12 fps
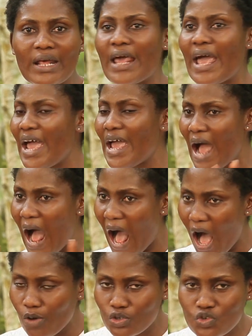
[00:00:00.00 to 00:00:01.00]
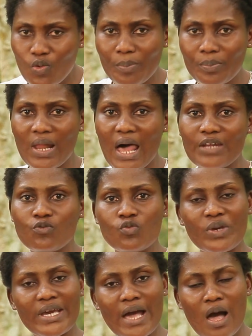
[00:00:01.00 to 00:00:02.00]
and how to apply it will
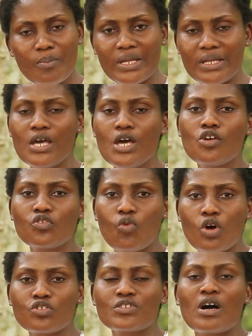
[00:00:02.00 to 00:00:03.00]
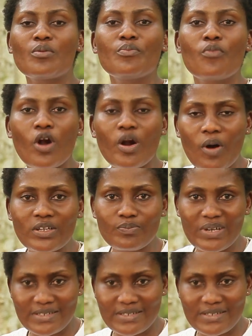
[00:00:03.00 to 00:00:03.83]
be coming to also tell me more about it.